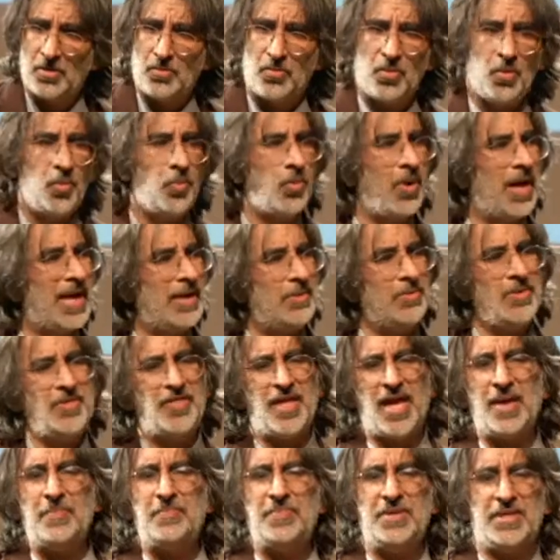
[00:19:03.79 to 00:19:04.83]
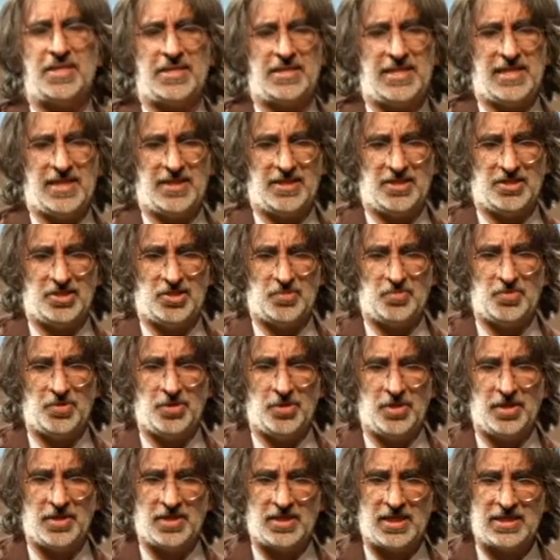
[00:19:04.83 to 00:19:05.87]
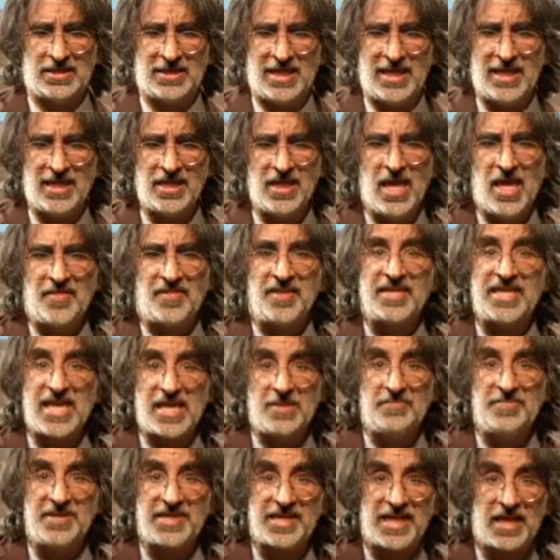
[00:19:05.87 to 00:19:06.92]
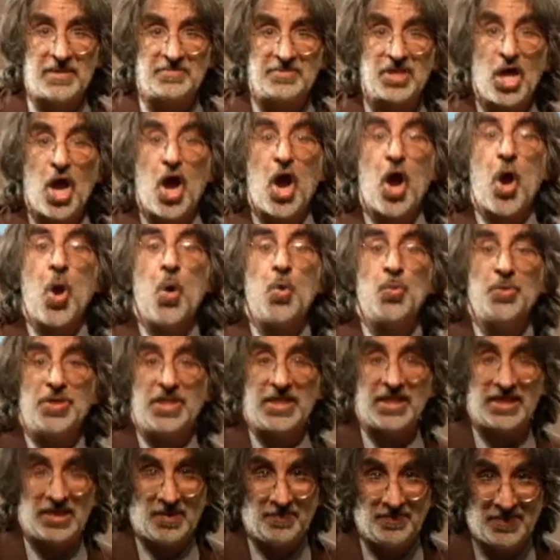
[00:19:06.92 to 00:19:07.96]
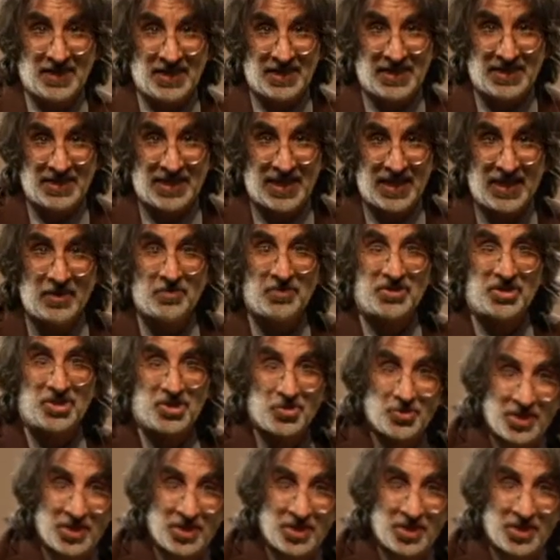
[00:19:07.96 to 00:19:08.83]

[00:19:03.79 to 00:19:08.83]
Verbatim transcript: well why would that be intelligible because then the game becomes owning the media in which